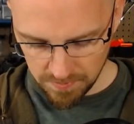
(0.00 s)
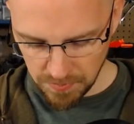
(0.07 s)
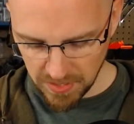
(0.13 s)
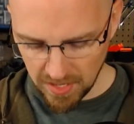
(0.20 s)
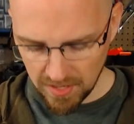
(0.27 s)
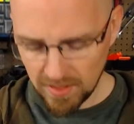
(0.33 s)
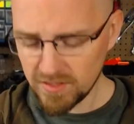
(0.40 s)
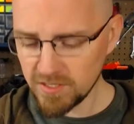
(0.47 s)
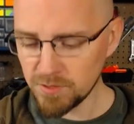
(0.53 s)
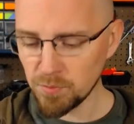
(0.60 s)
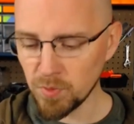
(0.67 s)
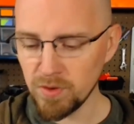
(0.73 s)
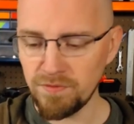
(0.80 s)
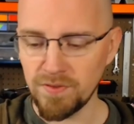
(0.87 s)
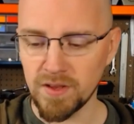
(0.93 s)
But I let this
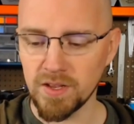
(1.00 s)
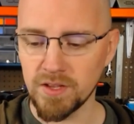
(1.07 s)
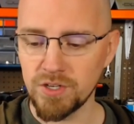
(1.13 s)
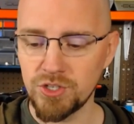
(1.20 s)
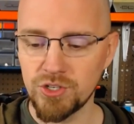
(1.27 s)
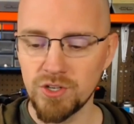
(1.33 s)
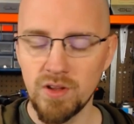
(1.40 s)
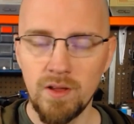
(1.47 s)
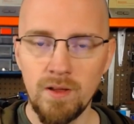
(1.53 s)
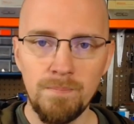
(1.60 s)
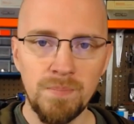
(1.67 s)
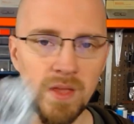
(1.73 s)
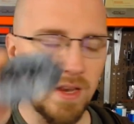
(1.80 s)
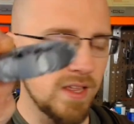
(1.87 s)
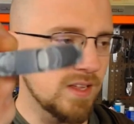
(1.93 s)
print finish,
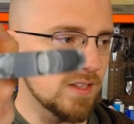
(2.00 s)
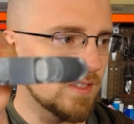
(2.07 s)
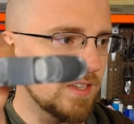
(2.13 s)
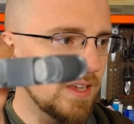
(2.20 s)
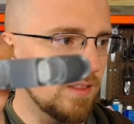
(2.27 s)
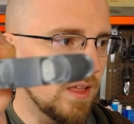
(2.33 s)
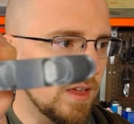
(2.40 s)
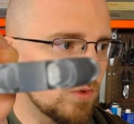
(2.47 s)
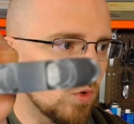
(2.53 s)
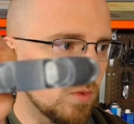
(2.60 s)
and you can see, like